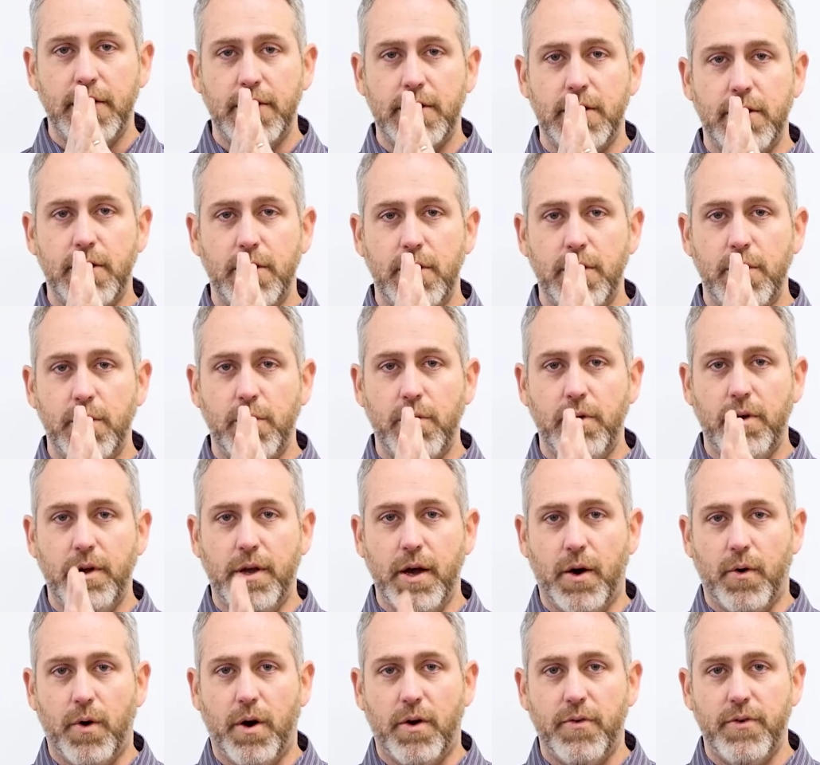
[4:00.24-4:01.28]
to
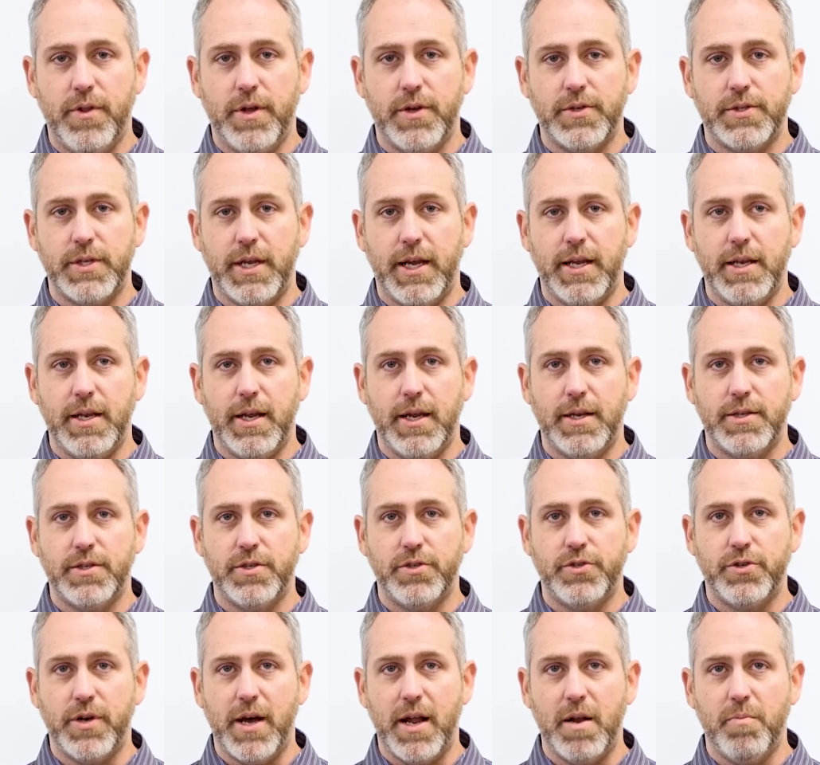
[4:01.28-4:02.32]
go over those endings
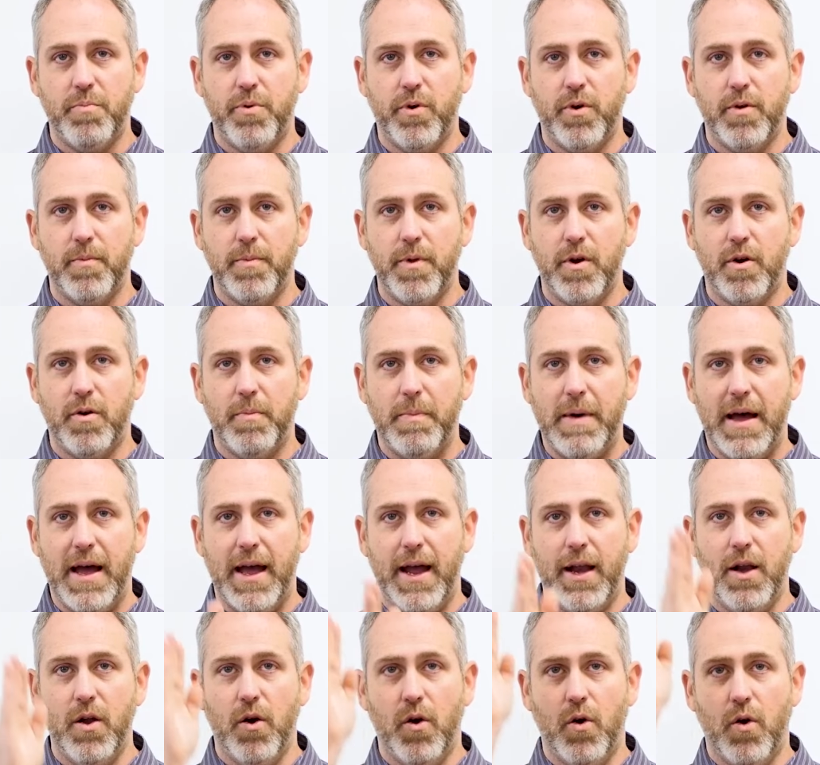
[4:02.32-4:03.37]
and try to put them in our
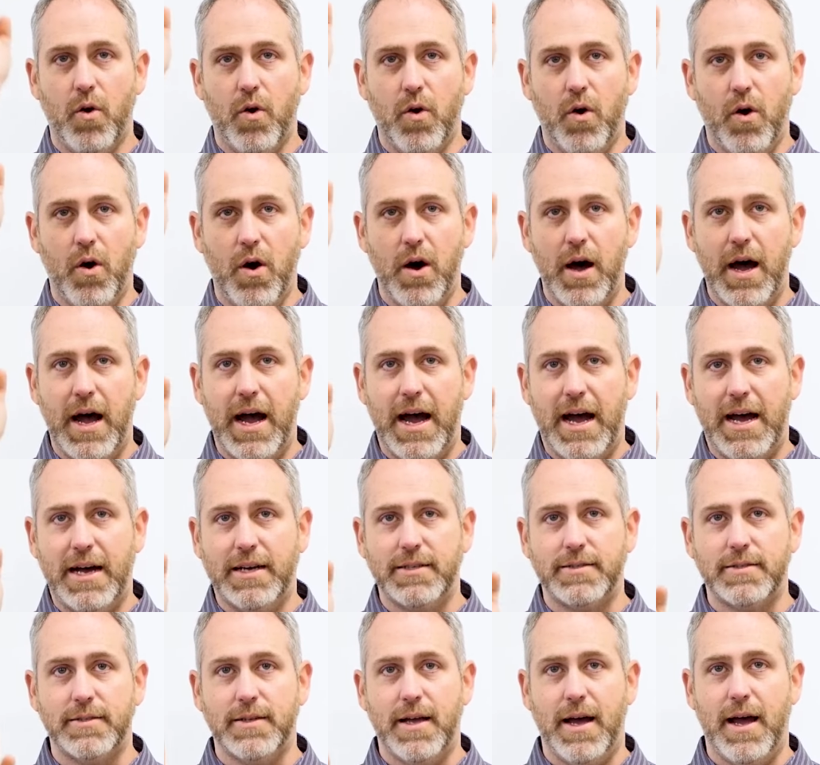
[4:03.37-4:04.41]
mind. O,
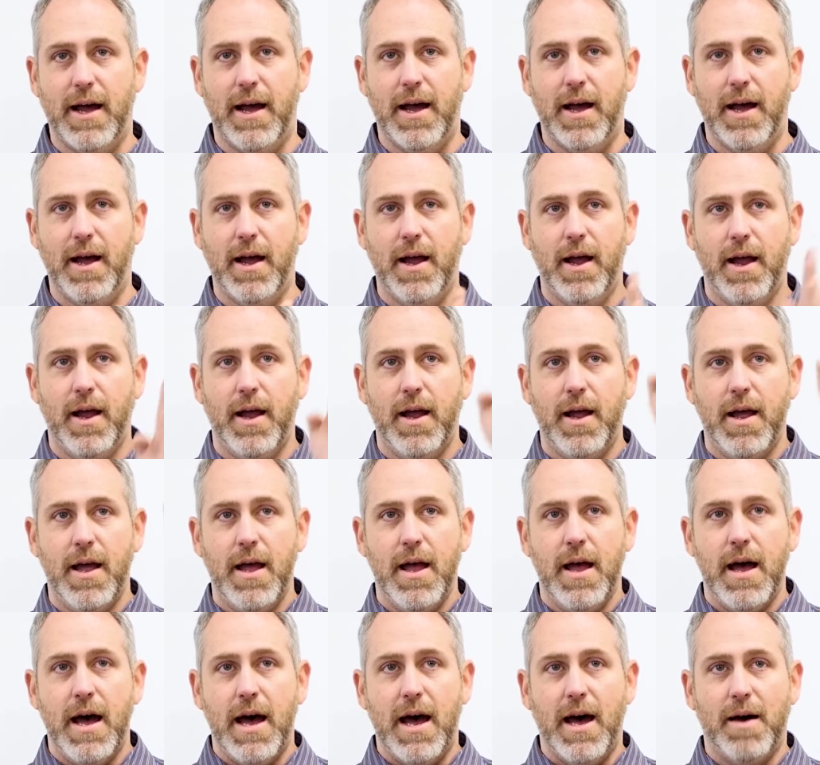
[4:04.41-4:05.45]
as, a,
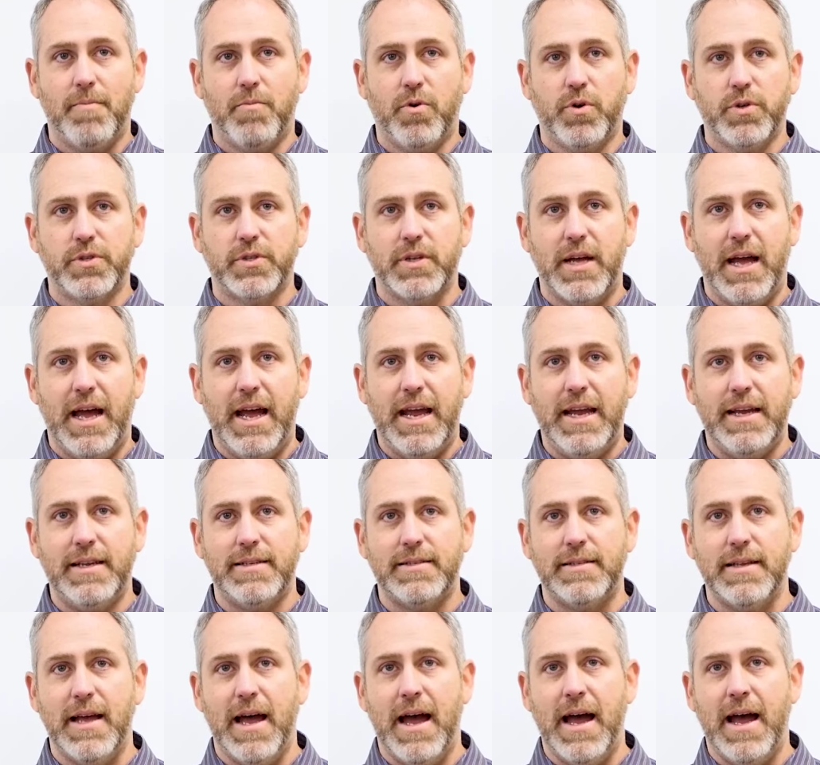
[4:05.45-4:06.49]
amos,
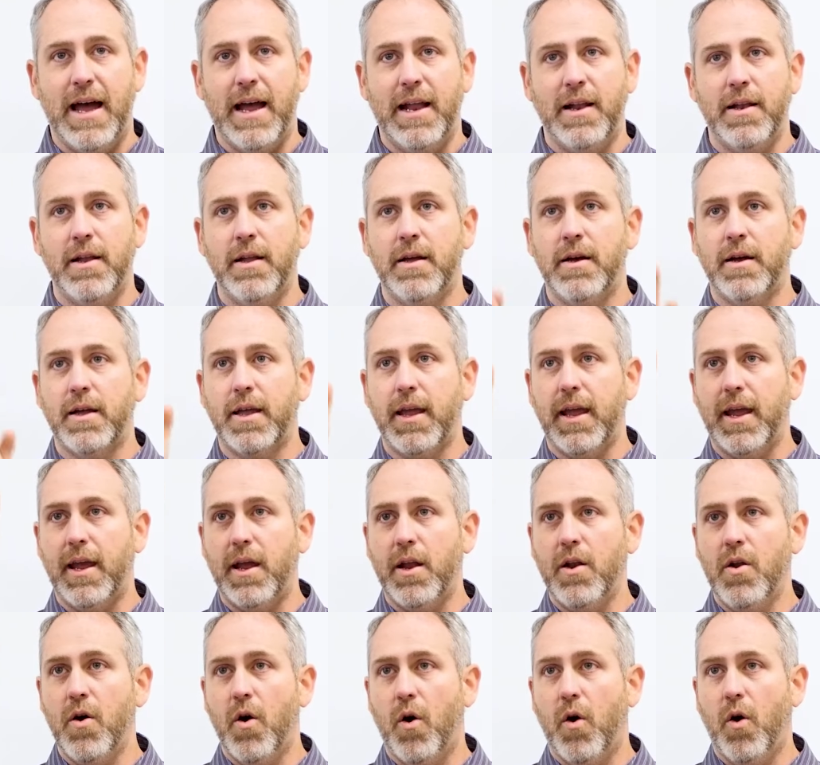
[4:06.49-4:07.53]
ice, an.
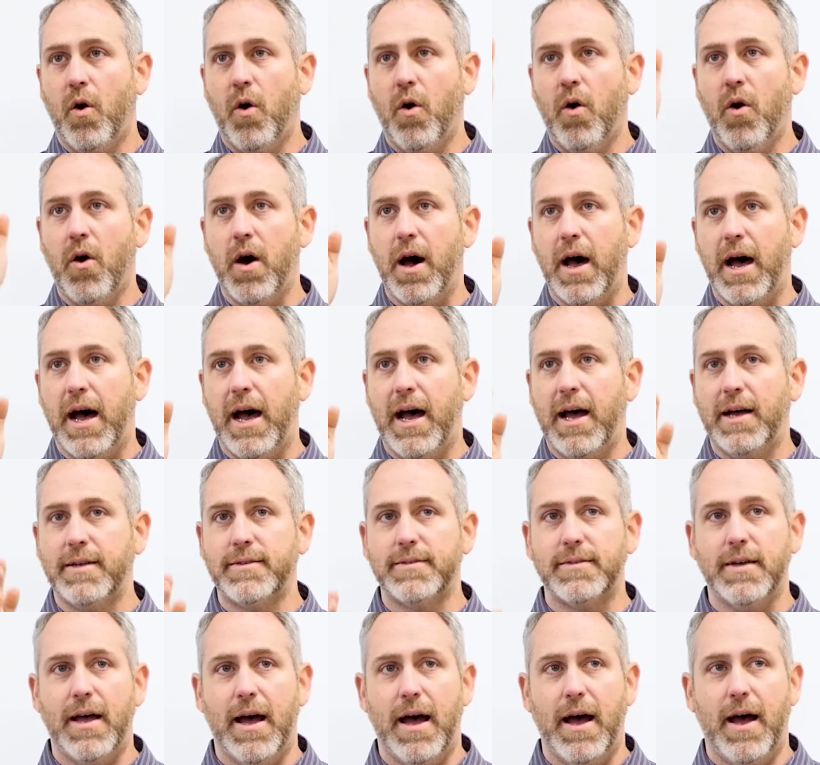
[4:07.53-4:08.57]
Again, o,
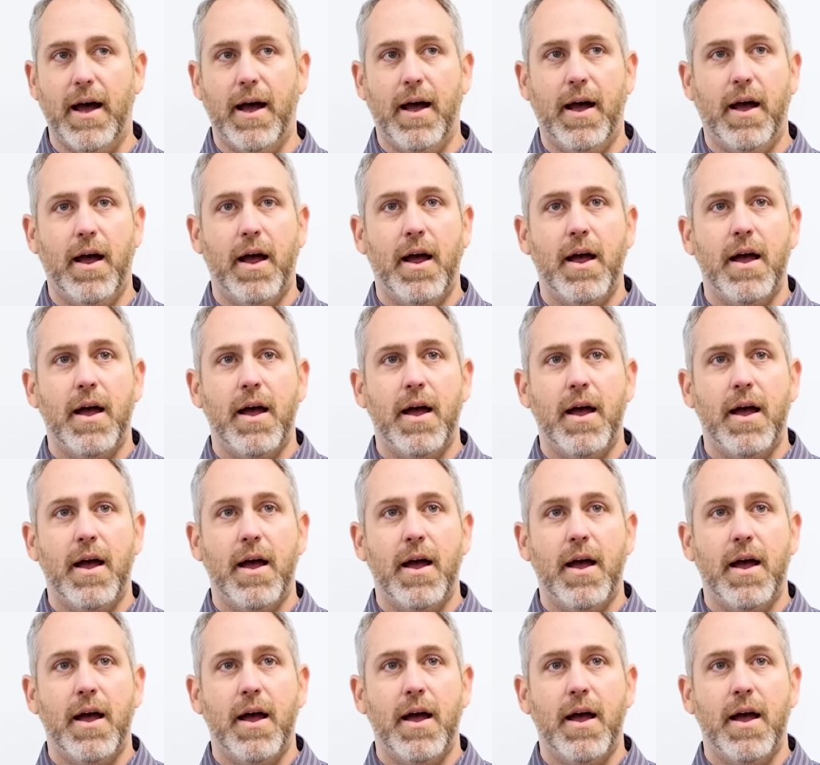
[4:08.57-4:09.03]
as, a,